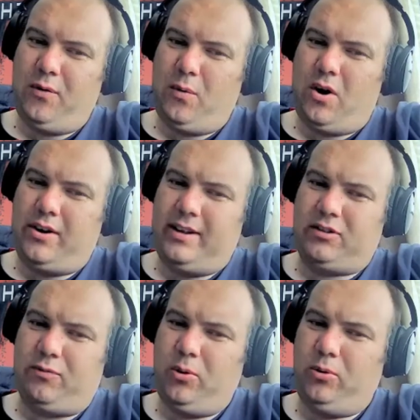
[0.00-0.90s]
one is
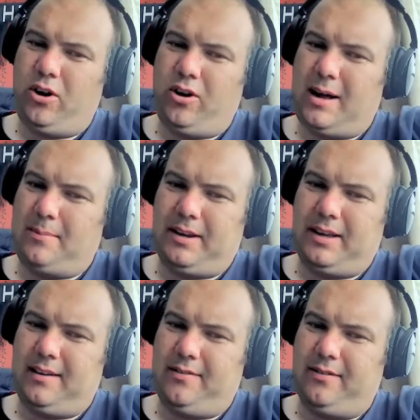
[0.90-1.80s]
Road Dogg, I
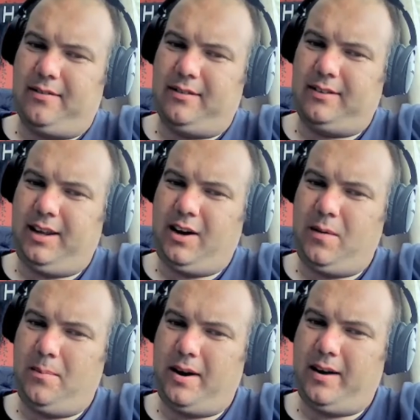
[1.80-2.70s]
believe. Was he
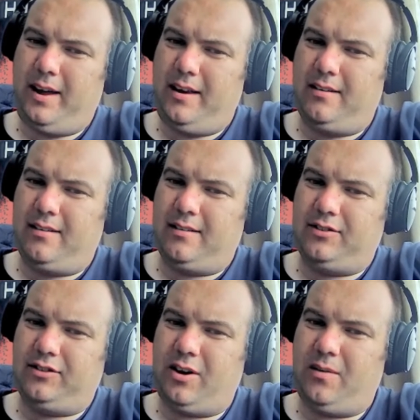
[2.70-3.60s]
going back in?
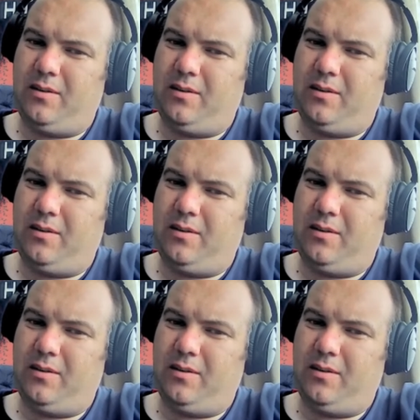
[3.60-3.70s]
So